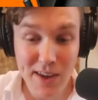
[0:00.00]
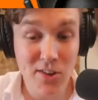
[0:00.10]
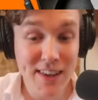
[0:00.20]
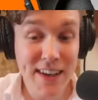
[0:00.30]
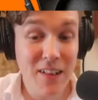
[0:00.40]

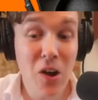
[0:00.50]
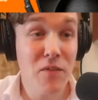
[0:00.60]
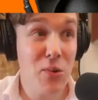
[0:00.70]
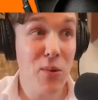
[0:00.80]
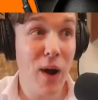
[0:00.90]
Just like a lot
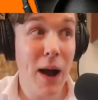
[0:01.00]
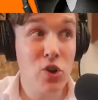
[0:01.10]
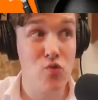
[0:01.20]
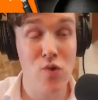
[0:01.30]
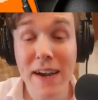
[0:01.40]
of you, I
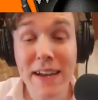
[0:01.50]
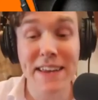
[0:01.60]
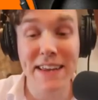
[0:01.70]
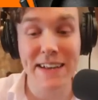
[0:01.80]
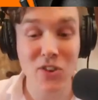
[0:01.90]
was
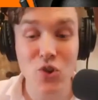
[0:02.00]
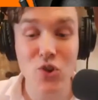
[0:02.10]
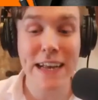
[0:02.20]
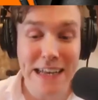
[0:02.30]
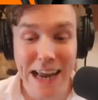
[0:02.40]
grinding to
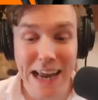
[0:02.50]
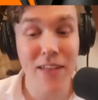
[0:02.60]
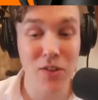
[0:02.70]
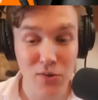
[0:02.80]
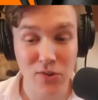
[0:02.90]
try and
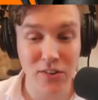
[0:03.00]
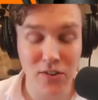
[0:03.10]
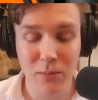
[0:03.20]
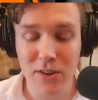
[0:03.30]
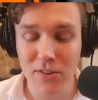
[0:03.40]
get those
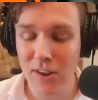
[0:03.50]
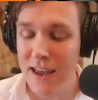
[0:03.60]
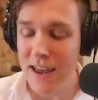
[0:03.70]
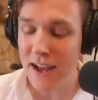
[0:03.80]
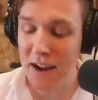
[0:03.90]
customers.
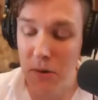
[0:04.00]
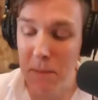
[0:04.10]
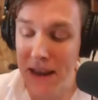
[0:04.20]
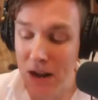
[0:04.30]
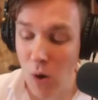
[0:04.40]
And I would
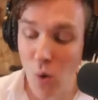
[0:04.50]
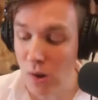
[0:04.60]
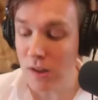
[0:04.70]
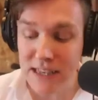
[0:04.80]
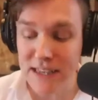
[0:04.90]
make
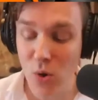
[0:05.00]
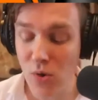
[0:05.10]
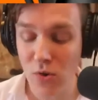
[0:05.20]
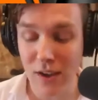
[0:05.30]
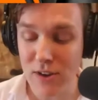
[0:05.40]
all of these
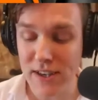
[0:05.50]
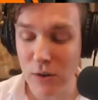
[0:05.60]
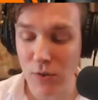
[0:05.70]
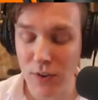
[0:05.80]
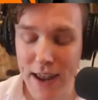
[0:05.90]
calls every
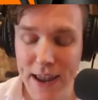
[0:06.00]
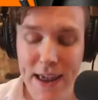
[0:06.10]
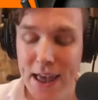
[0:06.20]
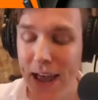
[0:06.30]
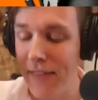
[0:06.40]
single day.
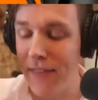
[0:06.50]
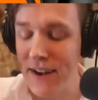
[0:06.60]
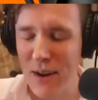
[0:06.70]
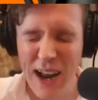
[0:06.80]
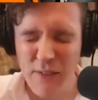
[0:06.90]
And
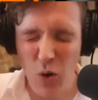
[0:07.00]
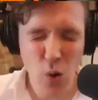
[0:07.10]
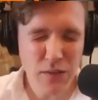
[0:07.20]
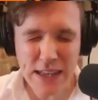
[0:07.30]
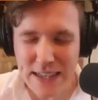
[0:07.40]
then I would have
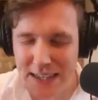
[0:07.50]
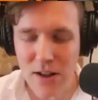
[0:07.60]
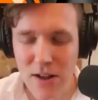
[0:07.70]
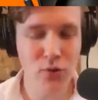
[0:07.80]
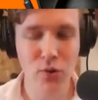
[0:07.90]
all of these
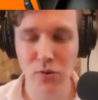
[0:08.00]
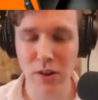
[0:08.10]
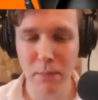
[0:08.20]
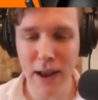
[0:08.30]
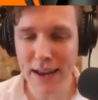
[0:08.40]
sales calls on
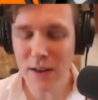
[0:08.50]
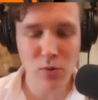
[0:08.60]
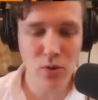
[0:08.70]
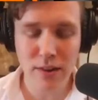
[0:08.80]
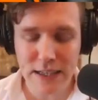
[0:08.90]
the back end
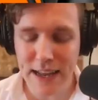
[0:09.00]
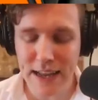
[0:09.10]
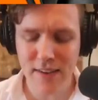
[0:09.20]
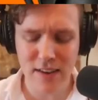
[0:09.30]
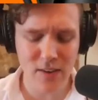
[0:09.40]
with all these
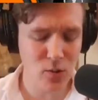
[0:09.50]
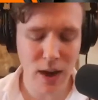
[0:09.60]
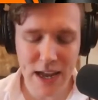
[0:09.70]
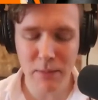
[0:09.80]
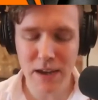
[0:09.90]
dentists who
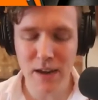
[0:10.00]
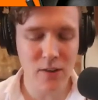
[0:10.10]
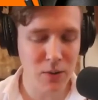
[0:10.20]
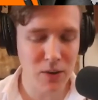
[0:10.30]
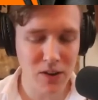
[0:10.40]
hated my
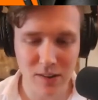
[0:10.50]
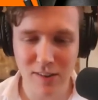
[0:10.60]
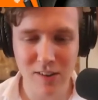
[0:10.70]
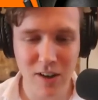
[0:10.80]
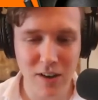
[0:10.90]
guts because I was
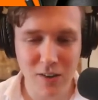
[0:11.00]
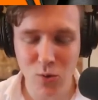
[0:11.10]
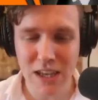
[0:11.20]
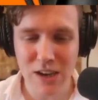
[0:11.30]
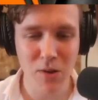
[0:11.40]
this young
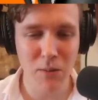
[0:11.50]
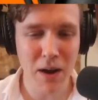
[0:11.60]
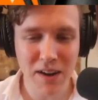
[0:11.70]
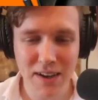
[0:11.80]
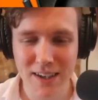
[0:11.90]
20-year-old
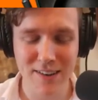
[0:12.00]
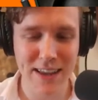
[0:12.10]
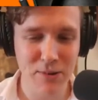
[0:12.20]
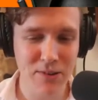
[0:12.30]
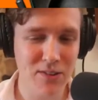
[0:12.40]
marketer and
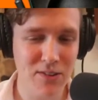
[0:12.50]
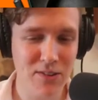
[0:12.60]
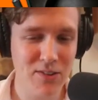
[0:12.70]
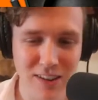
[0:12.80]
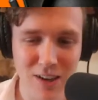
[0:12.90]
they were some
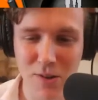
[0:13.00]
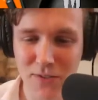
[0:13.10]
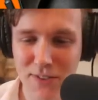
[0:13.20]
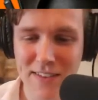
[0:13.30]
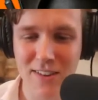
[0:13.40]

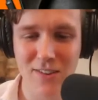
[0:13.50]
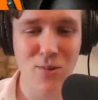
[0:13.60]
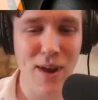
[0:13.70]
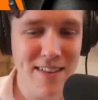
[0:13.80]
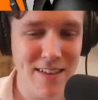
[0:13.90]
60-year-old dentists
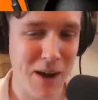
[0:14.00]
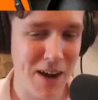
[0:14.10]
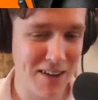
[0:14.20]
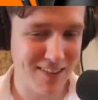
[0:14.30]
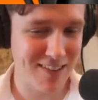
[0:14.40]
who hated
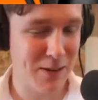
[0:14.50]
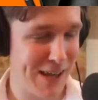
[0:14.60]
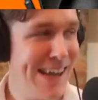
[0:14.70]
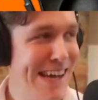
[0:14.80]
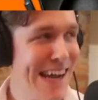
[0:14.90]
marketers like
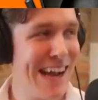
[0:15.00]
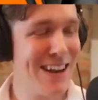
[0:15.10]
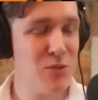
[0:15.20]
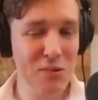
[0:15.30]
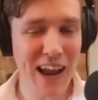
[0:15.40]
me.
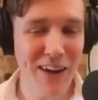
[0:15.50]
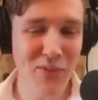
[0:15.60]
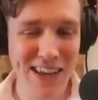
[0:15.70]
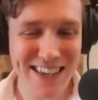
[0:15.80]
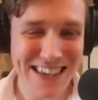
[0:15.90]
And we would
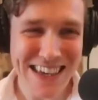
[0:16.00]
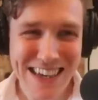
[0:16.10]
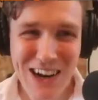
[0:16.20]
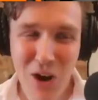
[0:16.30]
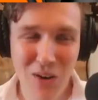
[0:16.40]
have this
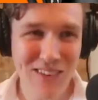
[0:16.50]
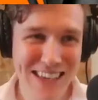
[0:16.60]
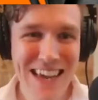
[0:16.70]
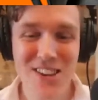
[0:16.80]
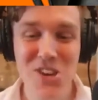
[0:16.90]

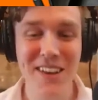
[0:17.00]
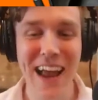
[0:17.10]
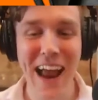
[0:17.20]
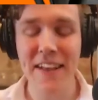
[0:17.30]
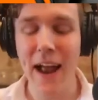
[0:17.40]

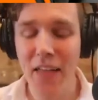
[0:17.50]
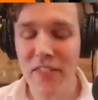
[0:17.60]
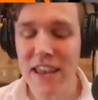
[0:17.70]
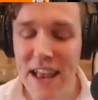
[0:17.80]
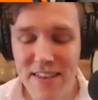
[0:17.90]
conversation. And at
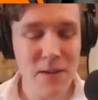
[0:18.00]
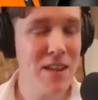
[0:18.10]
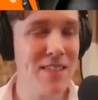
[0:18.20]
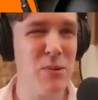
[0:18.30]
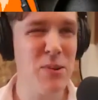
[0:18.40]
the end of the
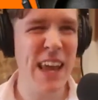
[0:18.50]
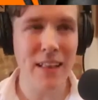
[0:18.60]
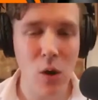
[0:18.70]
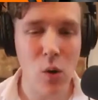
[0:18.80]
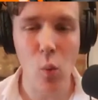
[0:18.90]
month, I would
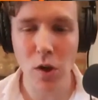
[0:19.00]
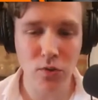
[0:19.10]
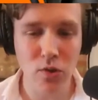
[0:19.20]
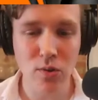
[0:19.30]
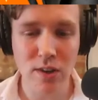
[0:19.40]
get like 1
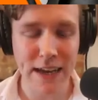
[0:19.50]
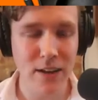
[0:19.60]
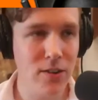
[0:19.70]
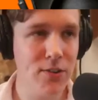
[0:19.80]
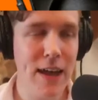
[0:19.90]
or 2
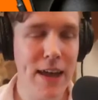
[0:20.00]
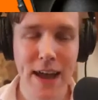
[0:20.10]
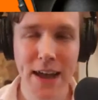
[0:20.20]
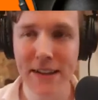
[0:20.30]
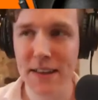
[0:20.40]
sales.
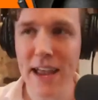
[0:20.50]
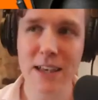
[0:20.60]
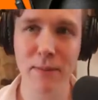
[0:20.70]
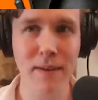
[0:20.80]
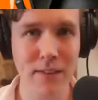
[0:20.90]
And then the
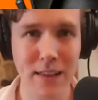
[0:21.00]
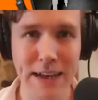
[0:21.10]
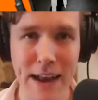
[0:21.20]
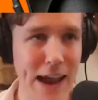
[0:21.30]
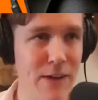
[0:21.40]
next month,
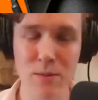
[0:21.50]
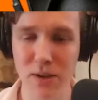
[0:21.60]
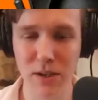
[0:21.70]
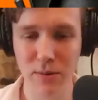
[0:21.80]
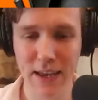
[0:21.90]
like
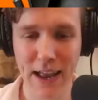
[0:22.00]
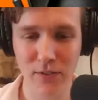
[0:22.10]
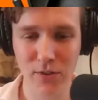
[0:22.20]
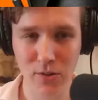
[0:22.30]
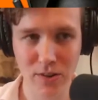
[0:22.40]
everybody would
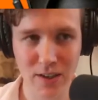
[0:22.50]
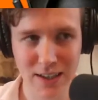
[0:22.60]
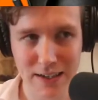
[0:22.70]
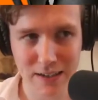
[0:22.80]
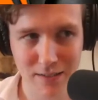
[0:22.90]
cancel because
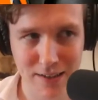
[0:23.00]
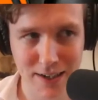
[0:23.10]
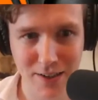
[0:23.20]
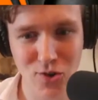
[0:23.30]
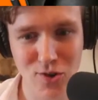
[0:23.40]
they're like, oh, I
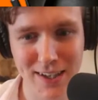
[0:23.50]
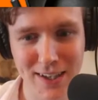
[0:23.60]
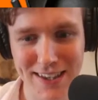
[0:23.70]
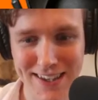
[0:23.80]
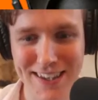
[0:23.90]
don't
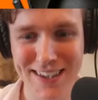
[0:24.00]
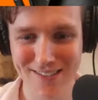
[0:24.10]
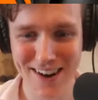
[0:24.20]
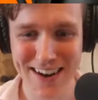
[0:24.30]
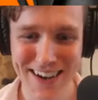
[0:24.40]
trust this,
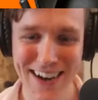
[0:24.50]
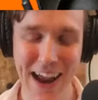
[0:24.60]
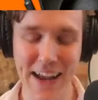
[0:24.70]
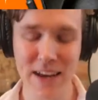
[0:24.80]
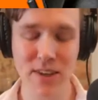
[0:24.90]
right?
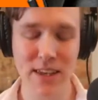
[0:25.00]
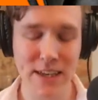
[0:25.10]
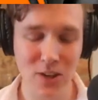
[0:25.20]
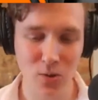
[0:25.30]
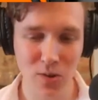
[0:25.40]
And it was
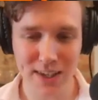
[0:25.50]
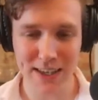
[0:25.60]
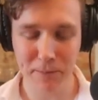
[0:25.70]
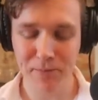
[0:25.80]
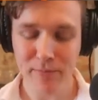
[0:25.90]

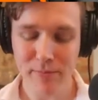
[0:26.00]
exhausting.